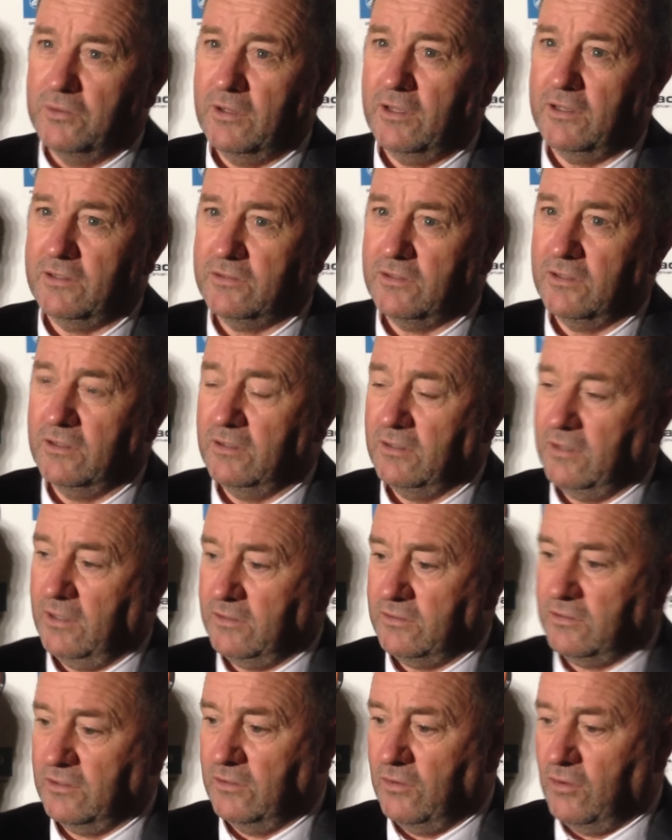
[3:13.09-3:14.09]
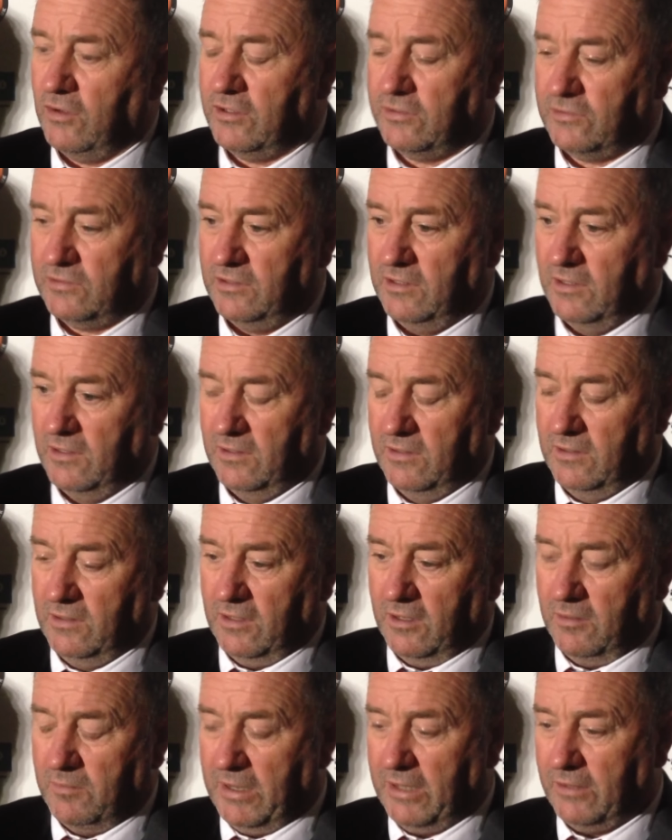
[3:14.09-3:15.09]
That's a nice
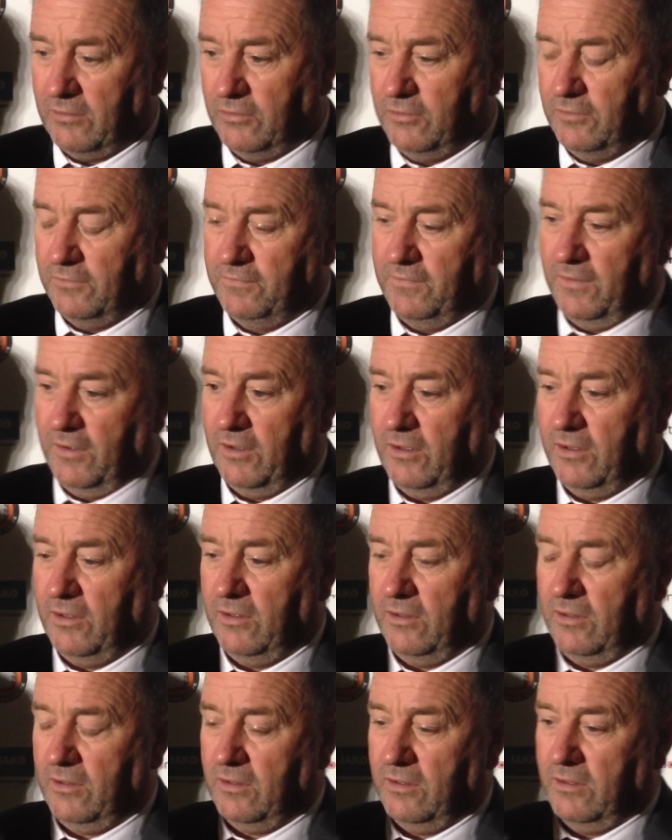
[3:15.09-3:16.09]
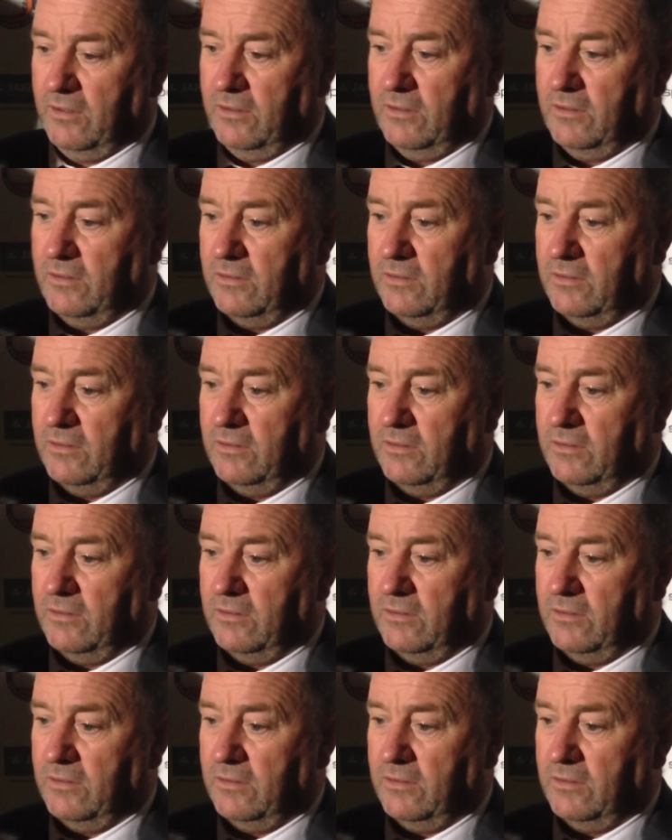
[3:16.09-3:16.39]
amount of